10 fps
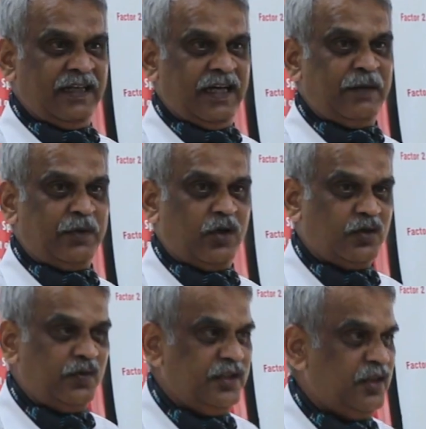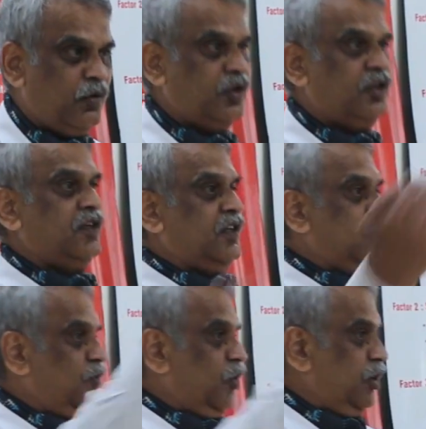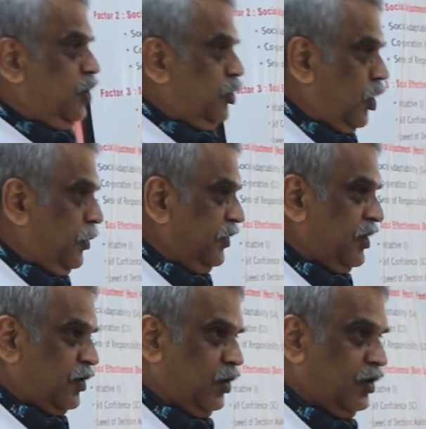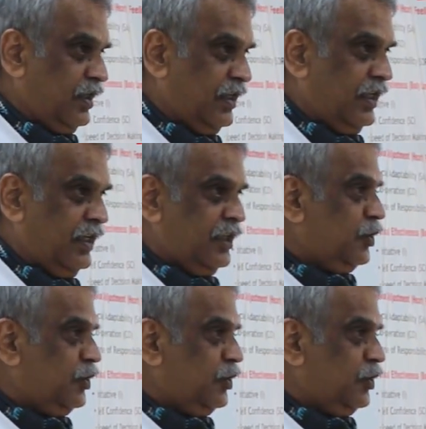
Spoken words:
and because of which the water is flowing on top of the road.